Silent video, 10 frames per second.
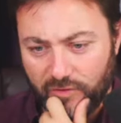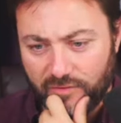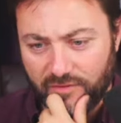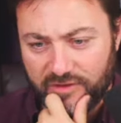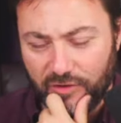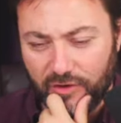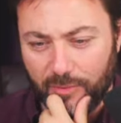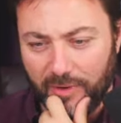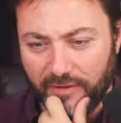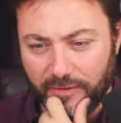It's not a
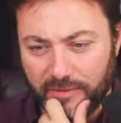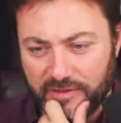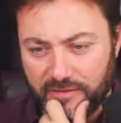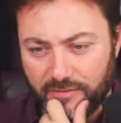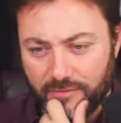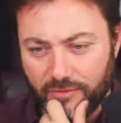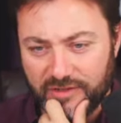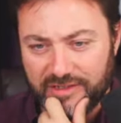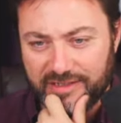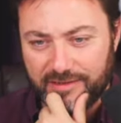commando, is it?
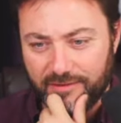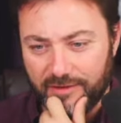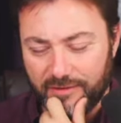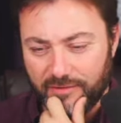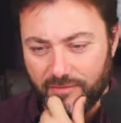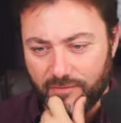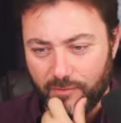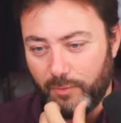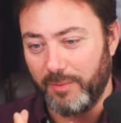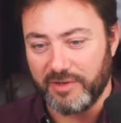No,
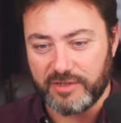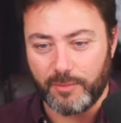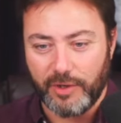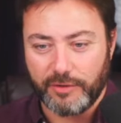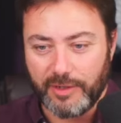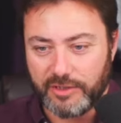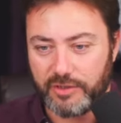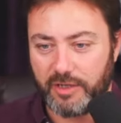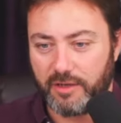maybe it's commando, actually.